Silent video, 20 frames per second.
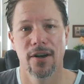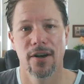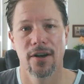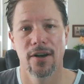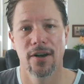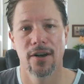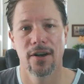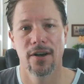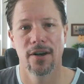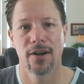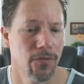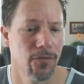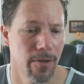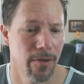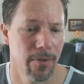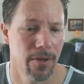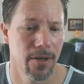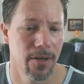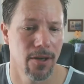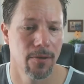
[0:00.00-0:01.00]
clothes if they
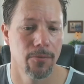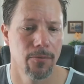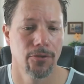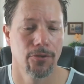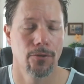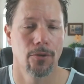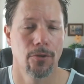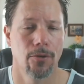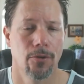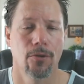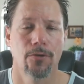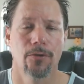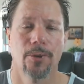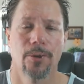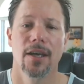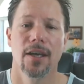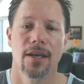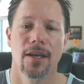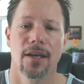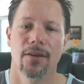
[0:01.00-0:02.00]
become soiled?
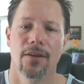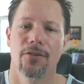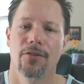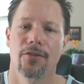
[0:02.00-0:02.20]
Is